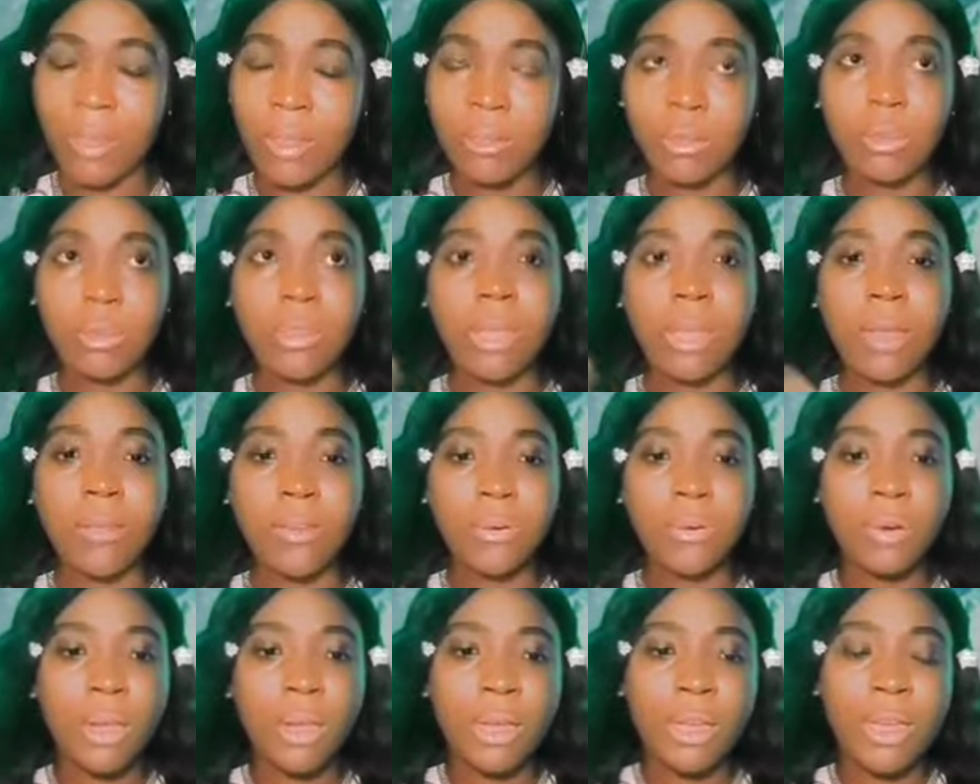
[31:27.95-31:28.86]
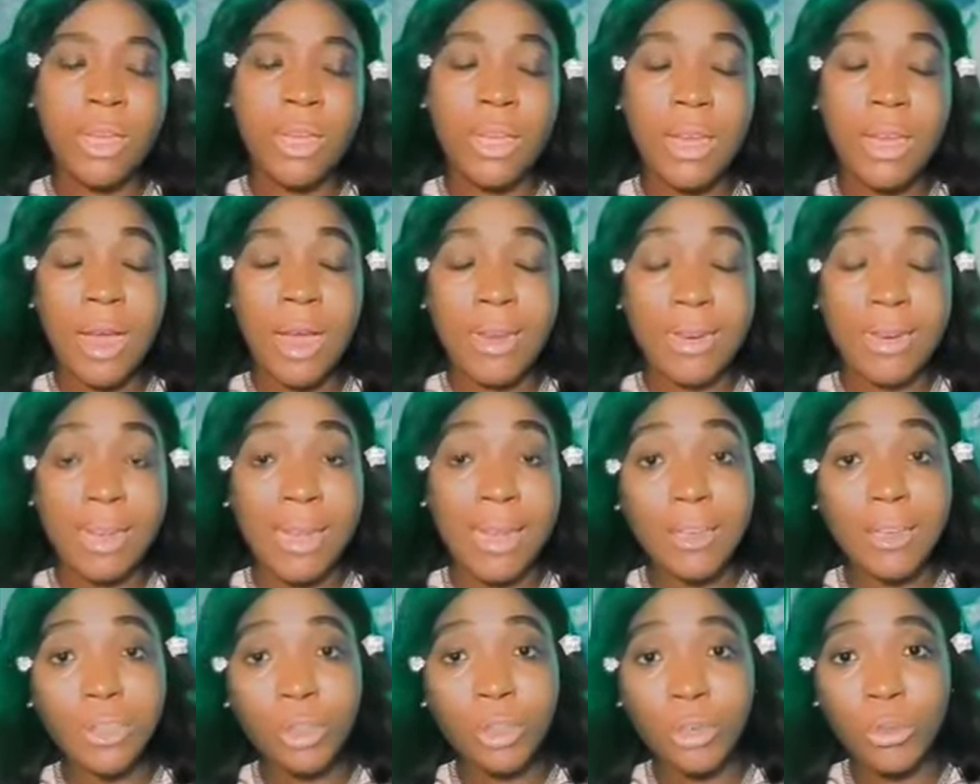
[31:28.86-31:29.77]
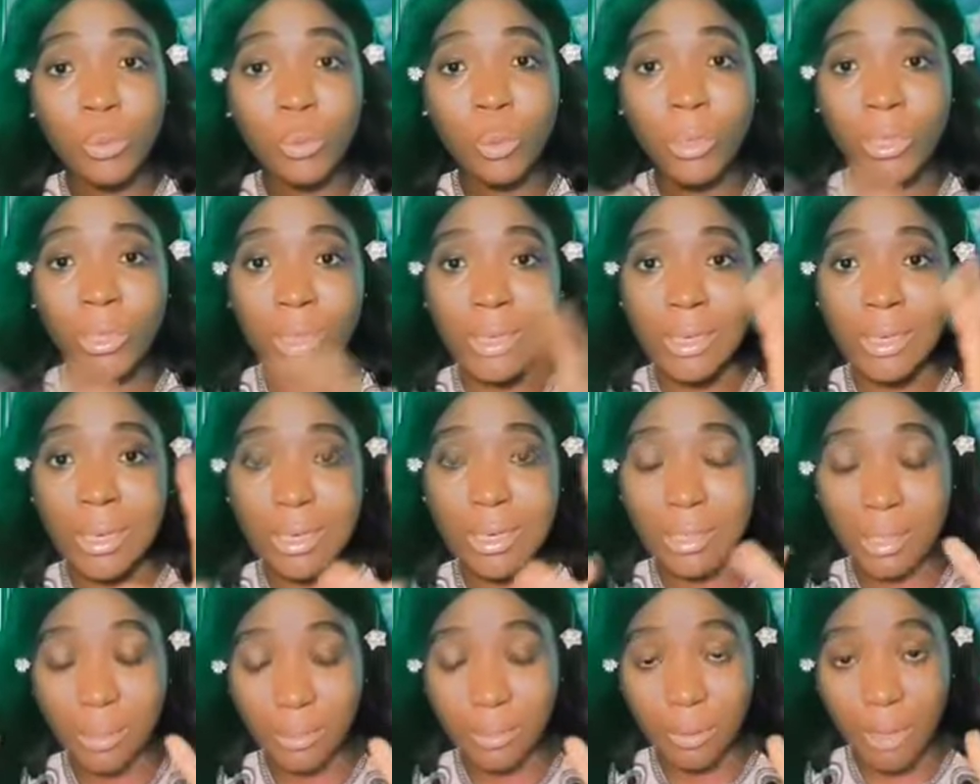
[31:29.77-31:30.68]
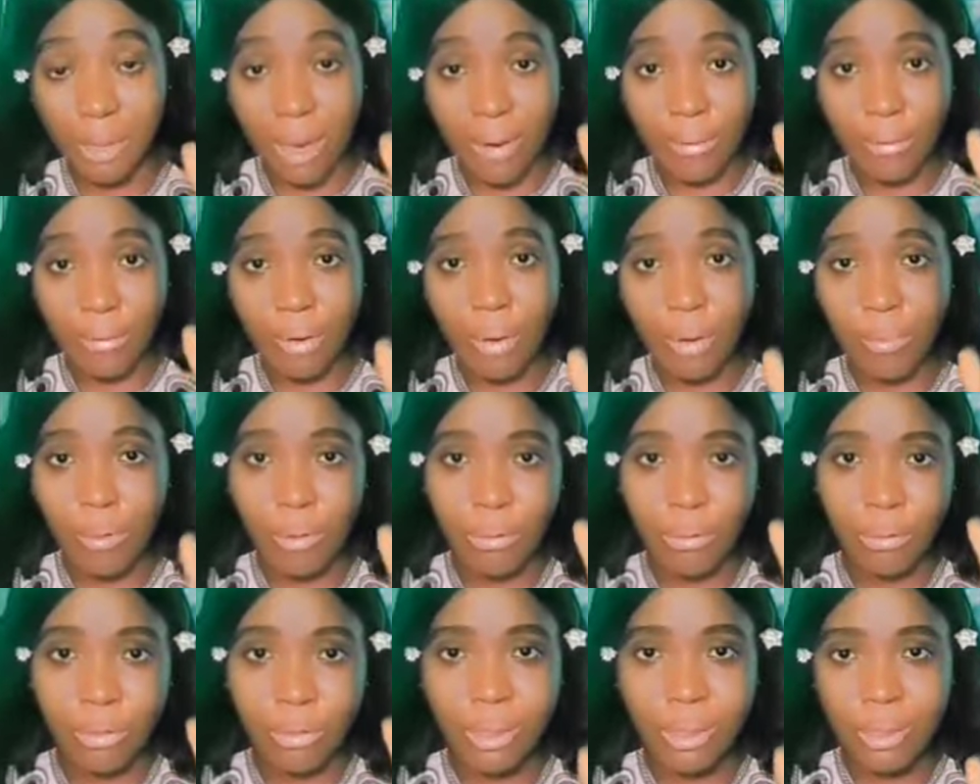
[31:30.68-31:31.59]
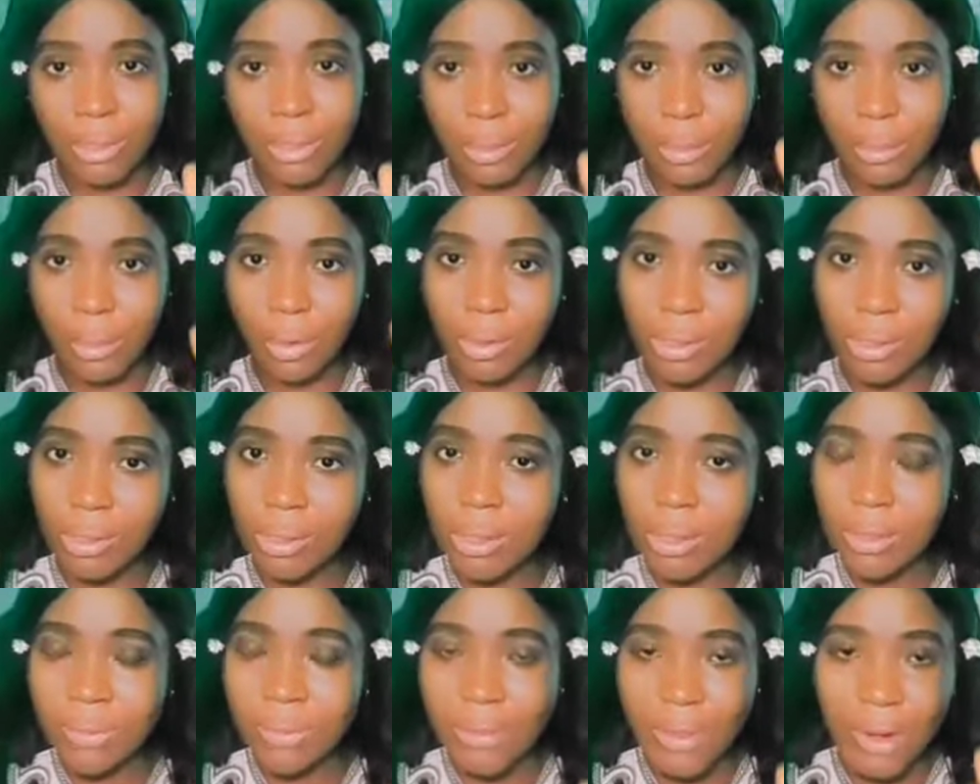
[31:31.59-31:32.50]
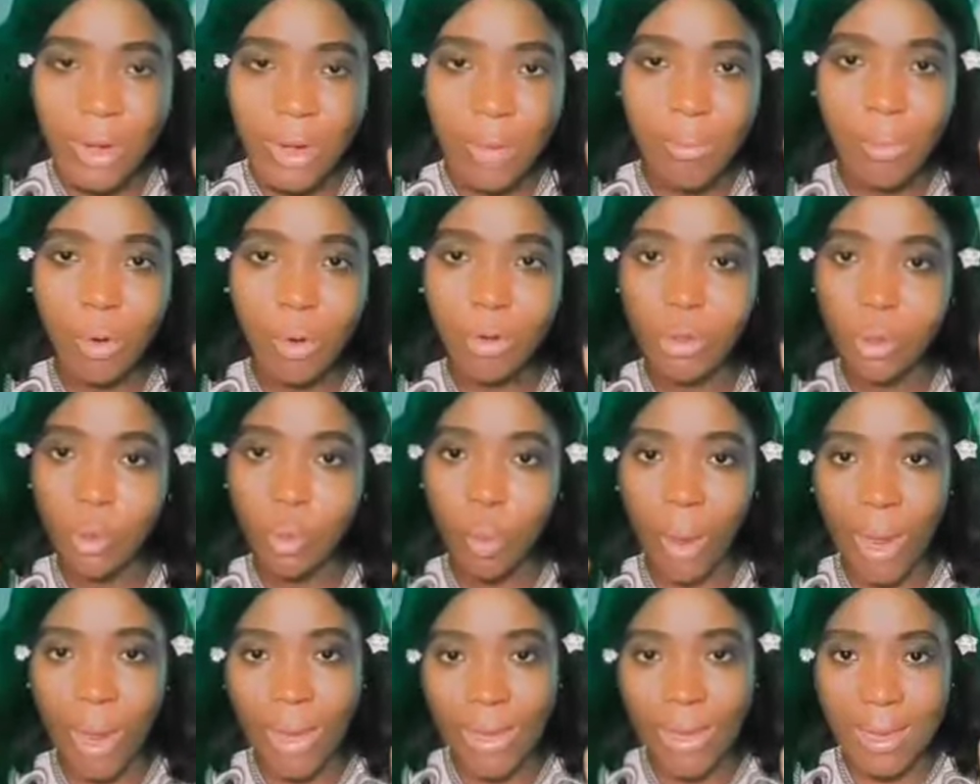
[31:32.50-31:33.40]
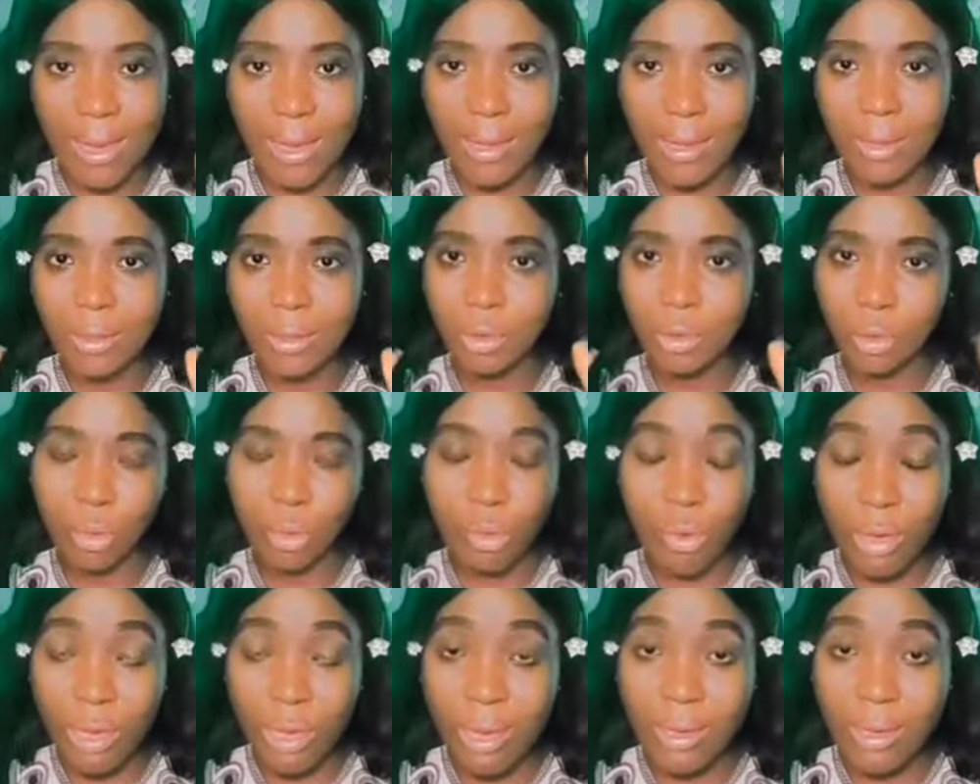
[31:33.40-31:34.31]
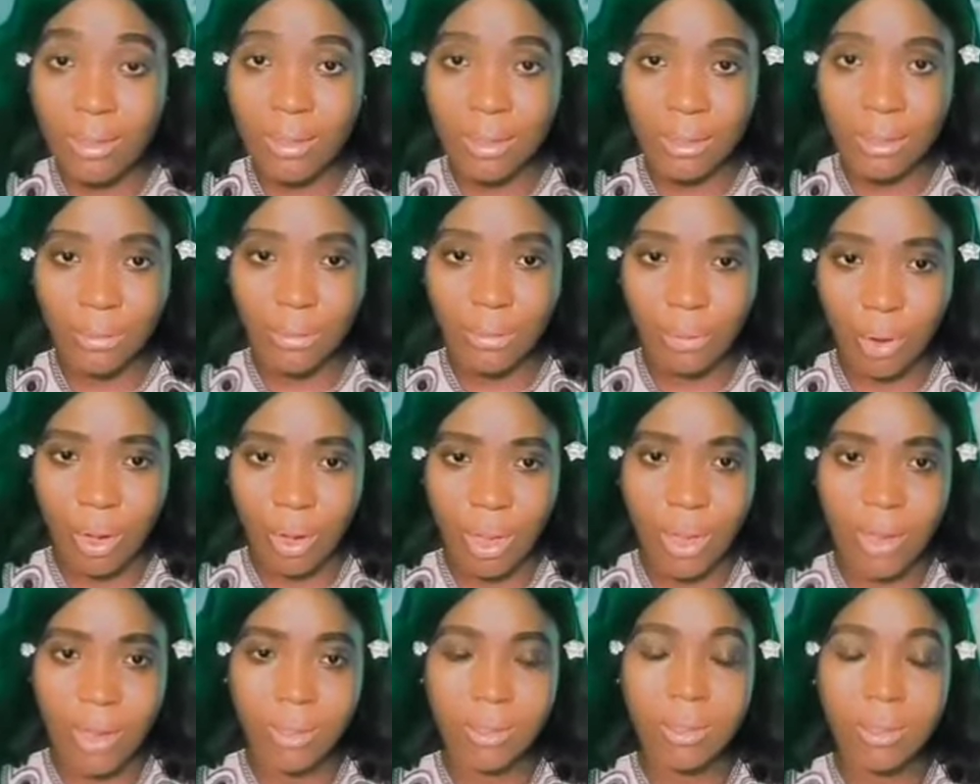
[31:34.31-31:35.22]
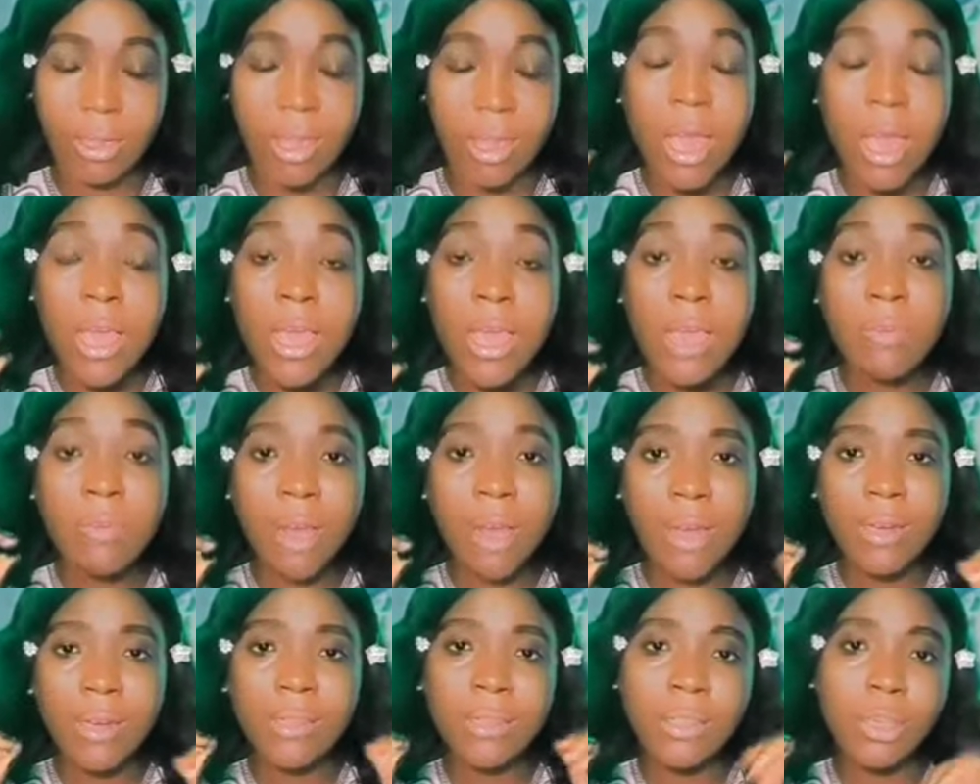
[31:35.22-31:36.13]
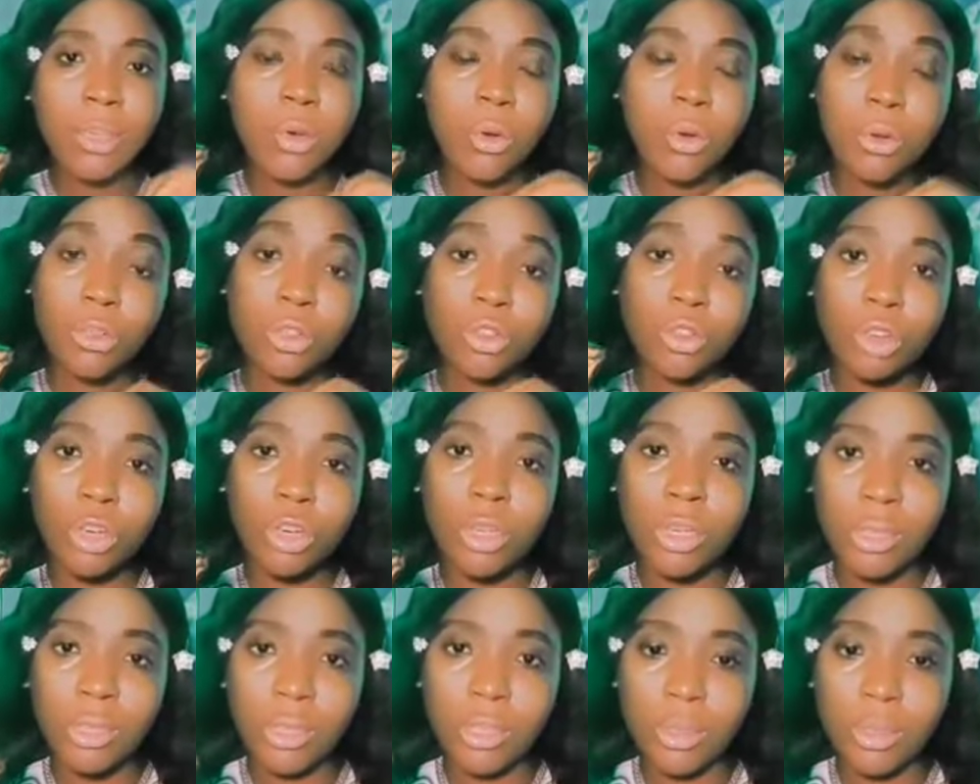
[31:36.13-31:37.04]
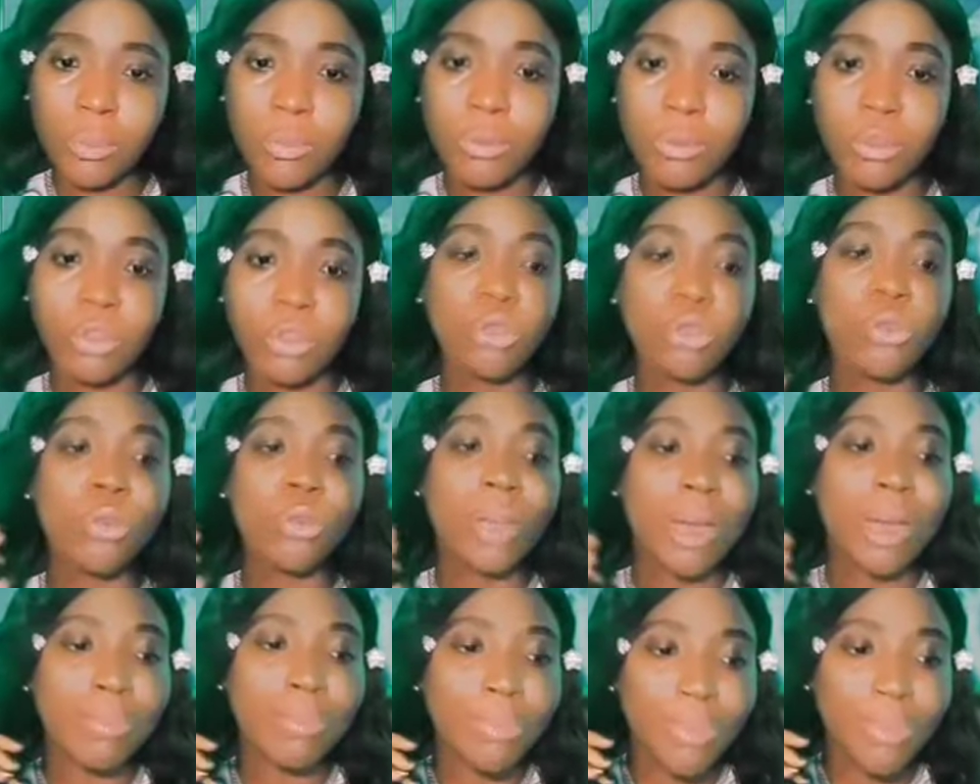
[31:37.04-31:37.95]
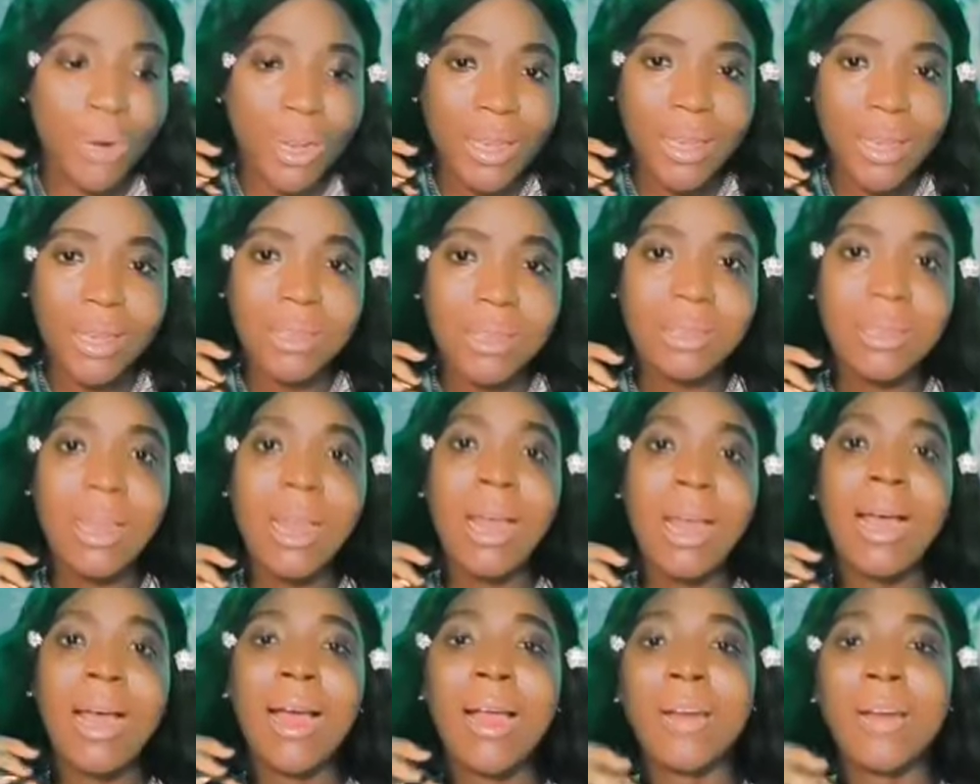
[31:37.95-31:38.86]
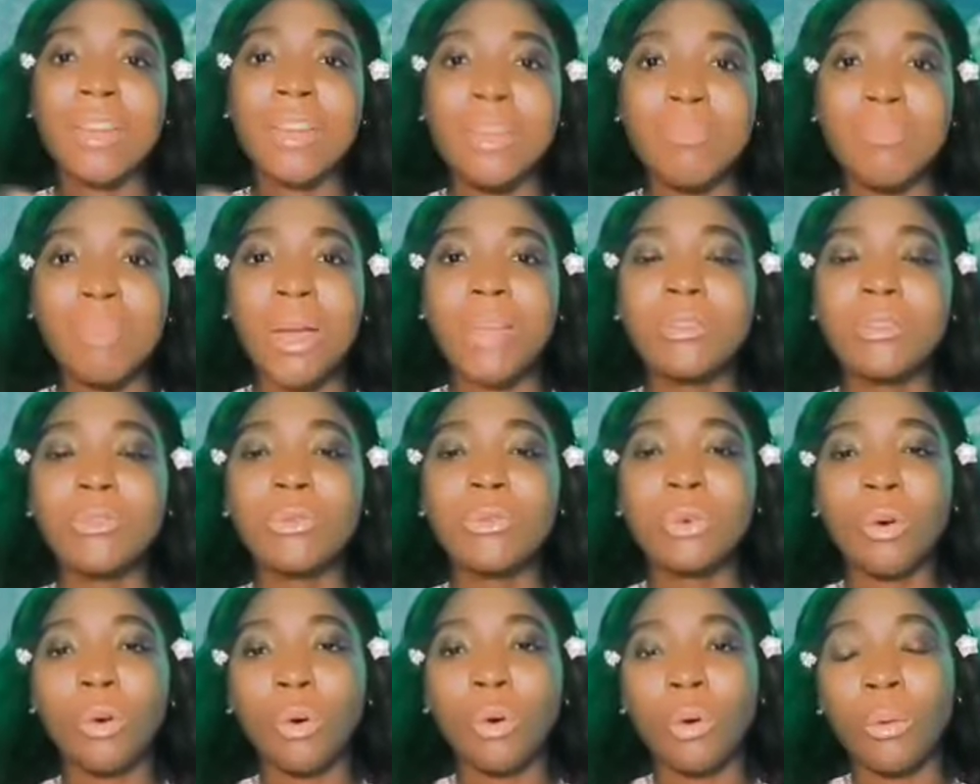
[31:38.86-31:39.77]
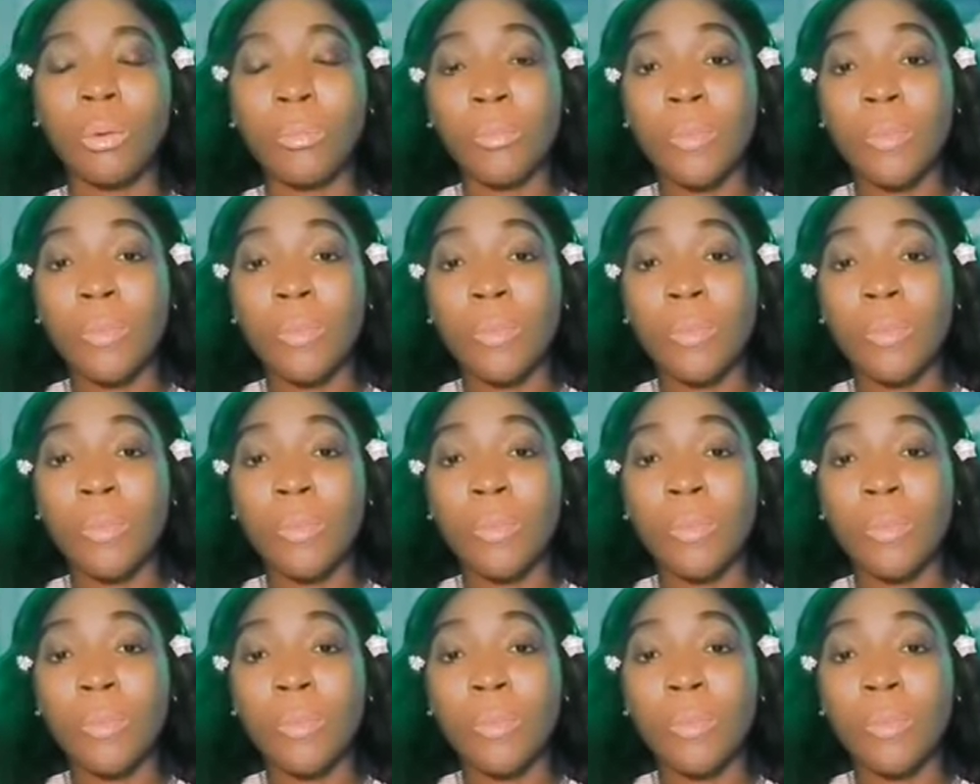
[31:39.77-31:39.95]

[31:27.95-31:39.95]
They tell you at the end of, within a time frame of 6 months, 3 months, 1 year, 2 years, 4 years, if anything goes wrong in this product, you can bring it and demand for